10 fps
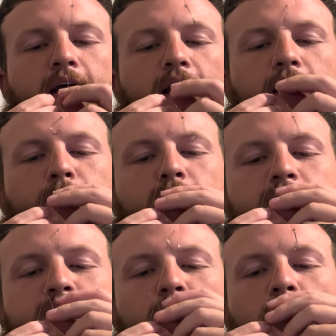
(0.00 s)
And
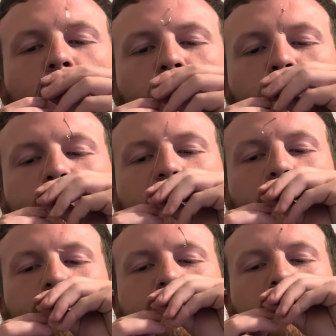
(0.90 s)
plus it will hold them
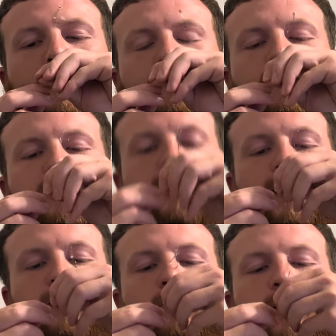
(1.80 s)
down there in front of
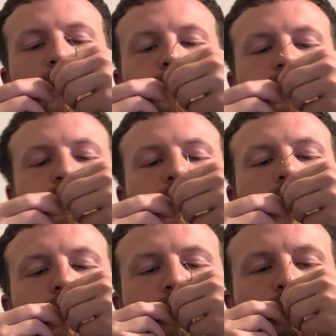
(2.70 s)
that crappie's mouth.